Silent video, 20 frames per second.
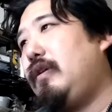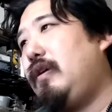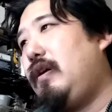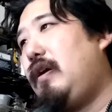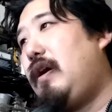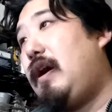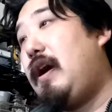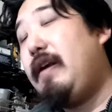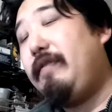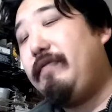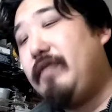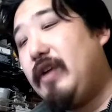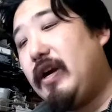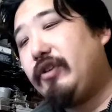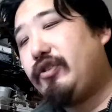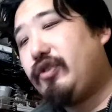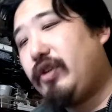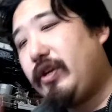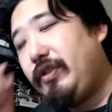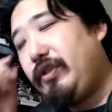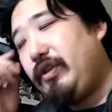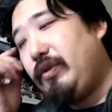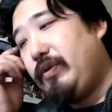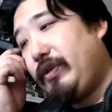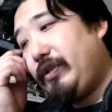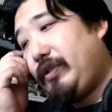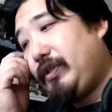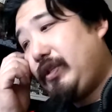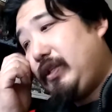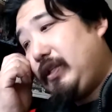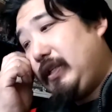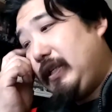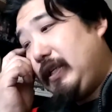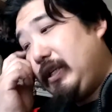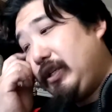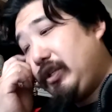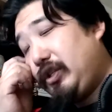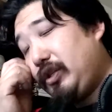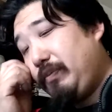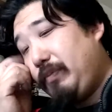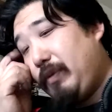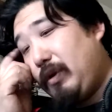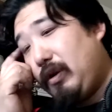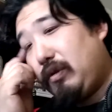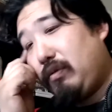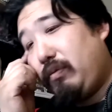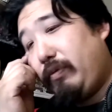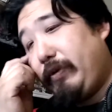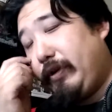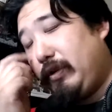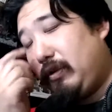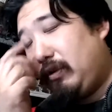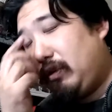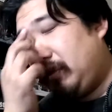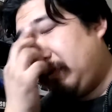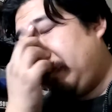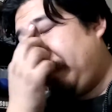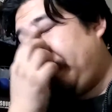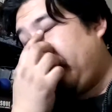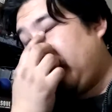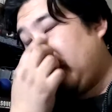I have not tried the UST Spark Wheel